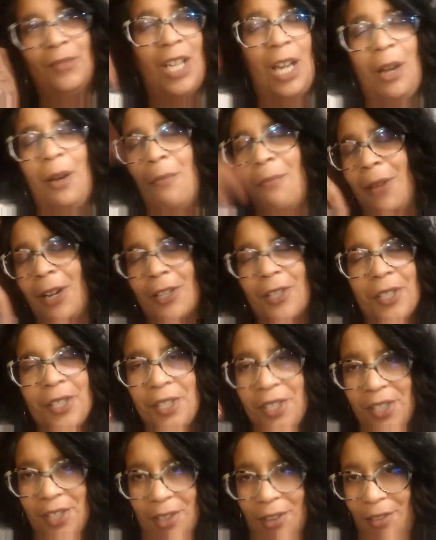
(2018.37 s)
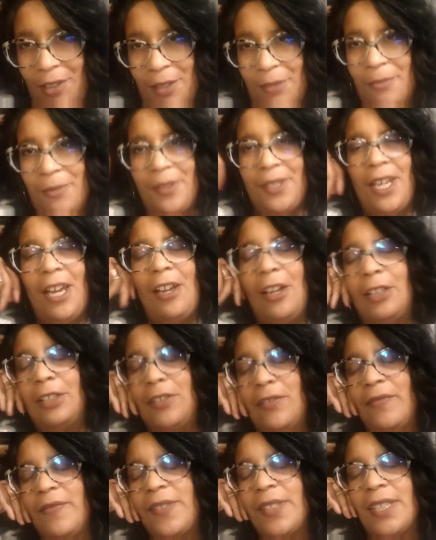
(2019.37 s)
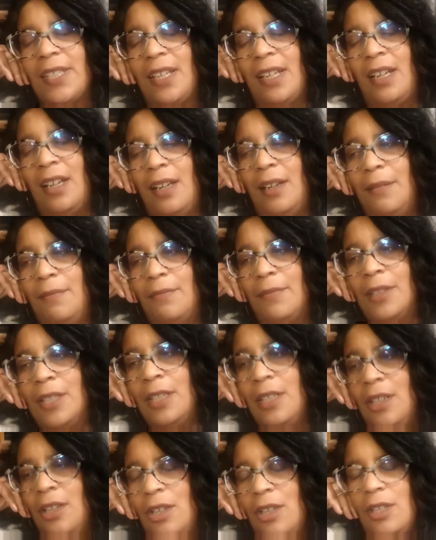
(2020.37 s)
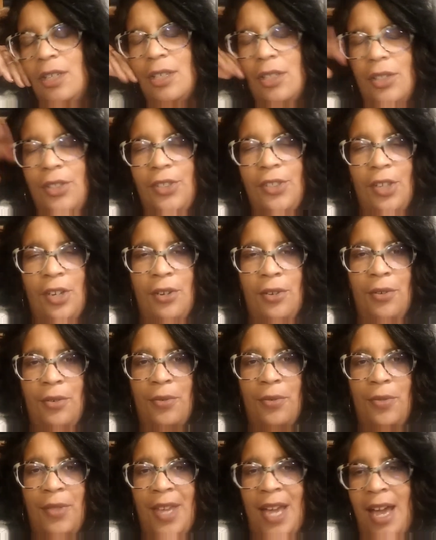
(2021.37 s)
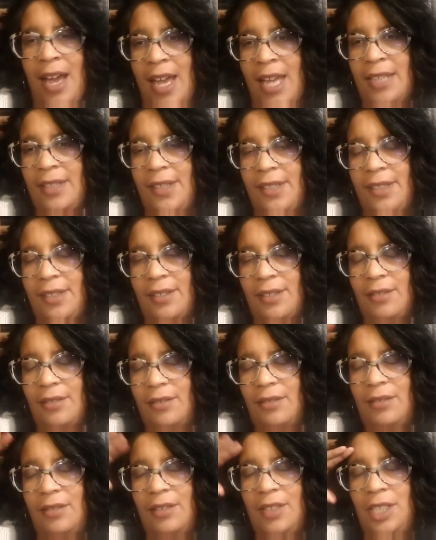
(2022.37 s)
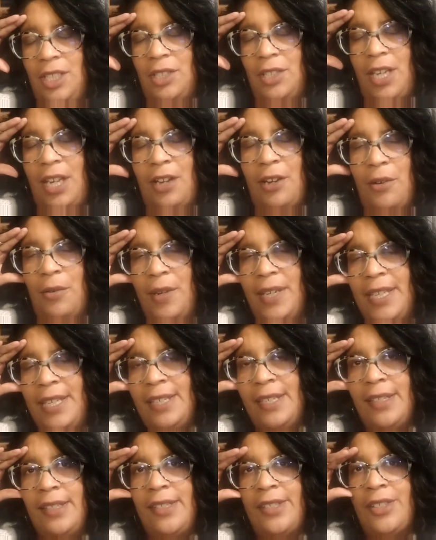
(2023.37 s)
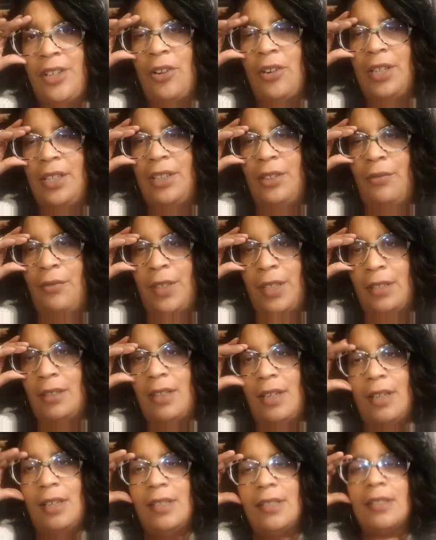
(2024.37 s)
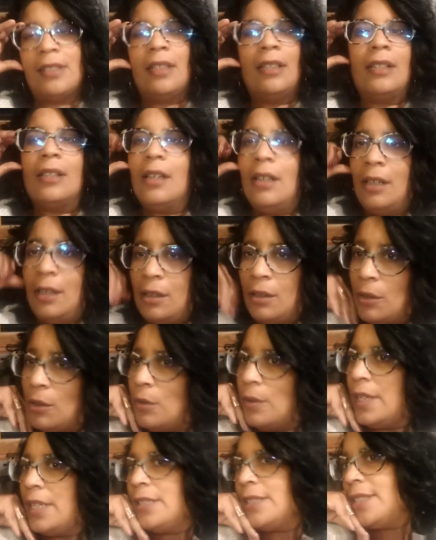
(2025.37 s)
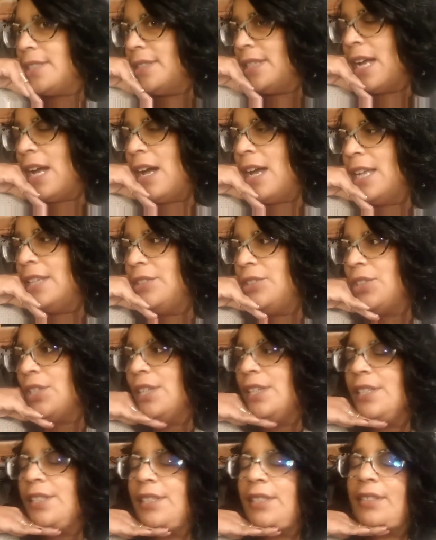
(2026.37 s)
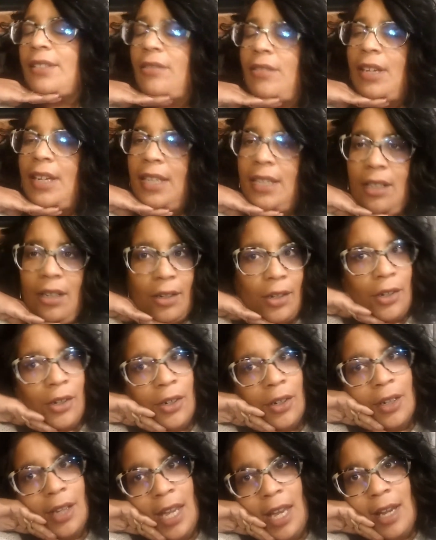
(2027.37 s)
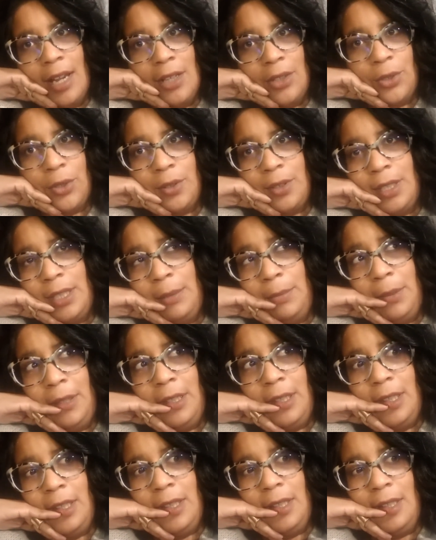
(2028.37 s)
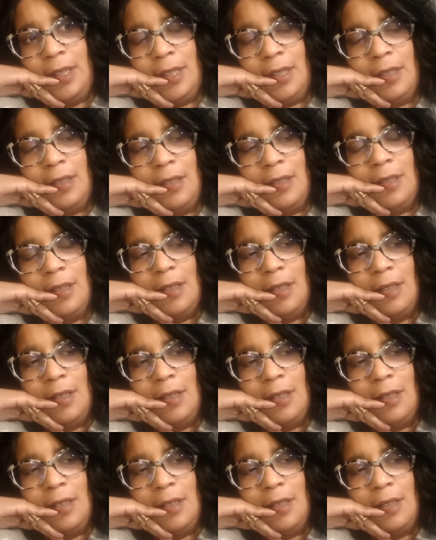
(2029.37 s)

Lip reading: amongst themselves. So that, he's starting to realize, like, oh, it's not just like her casually being